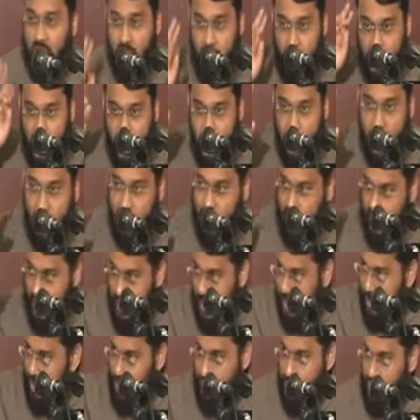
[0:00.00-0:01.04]
immediately he
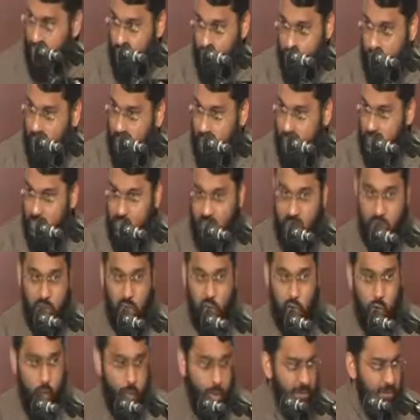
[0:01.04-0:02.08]
understood this is a
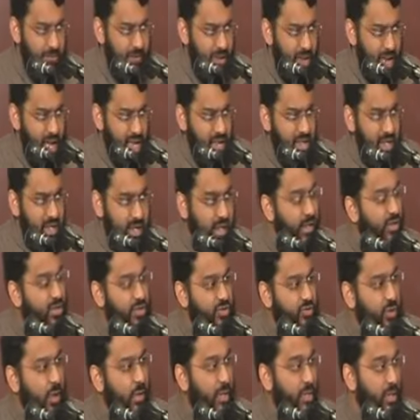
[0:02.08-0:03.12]
group of fanatic
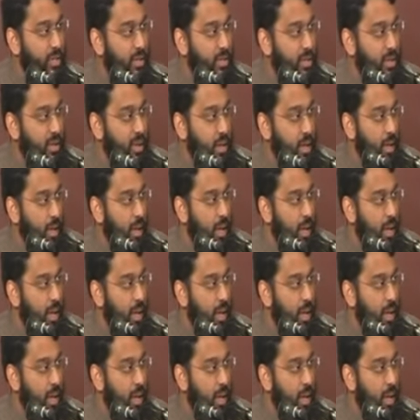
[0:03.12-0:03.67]
extremists.